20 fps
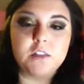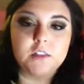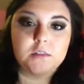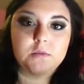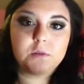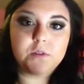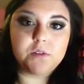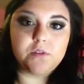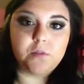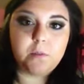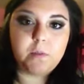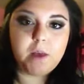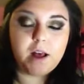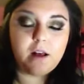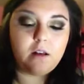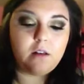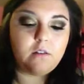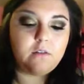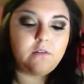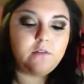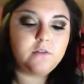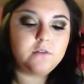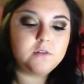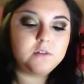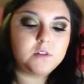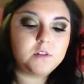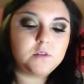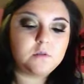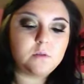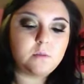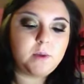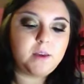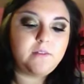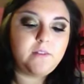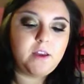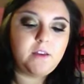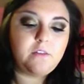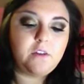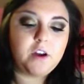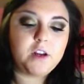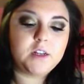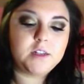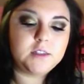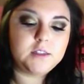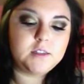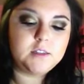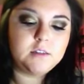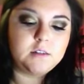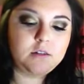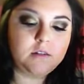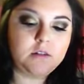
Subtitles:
This one's from e.l.f. It's one of my favorites.